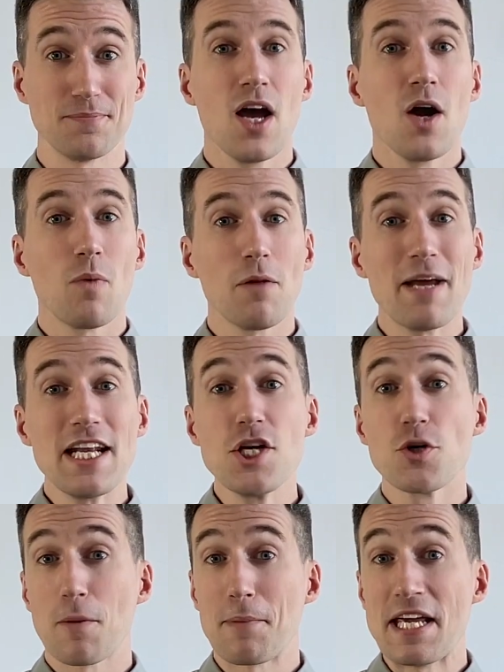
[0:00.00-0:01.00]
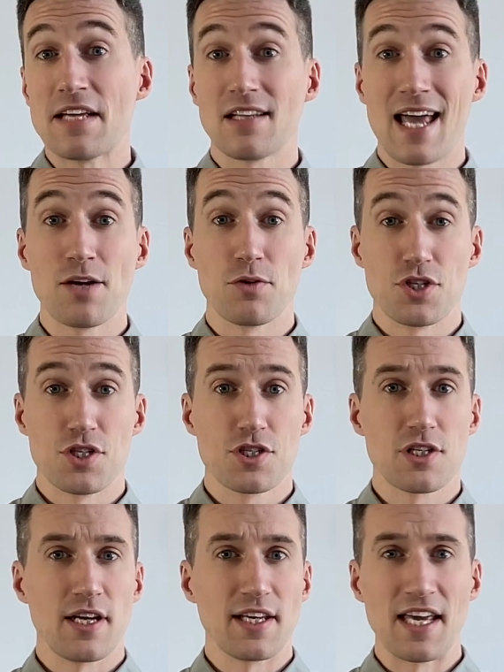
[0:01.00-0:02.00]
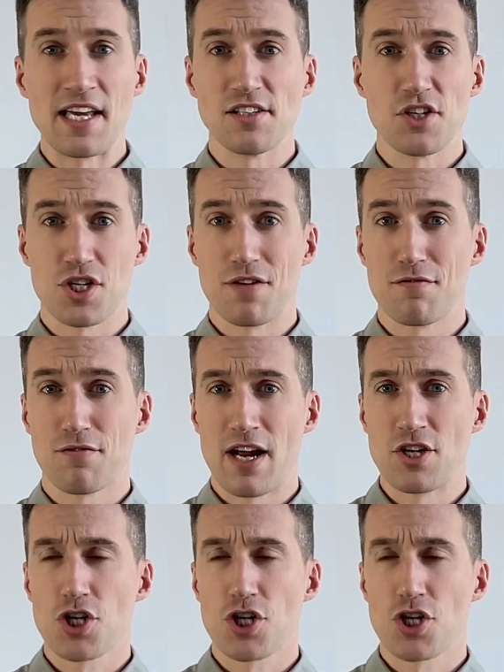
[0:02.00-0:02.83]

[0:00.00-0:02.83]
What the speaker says: While many European languages, like English and French,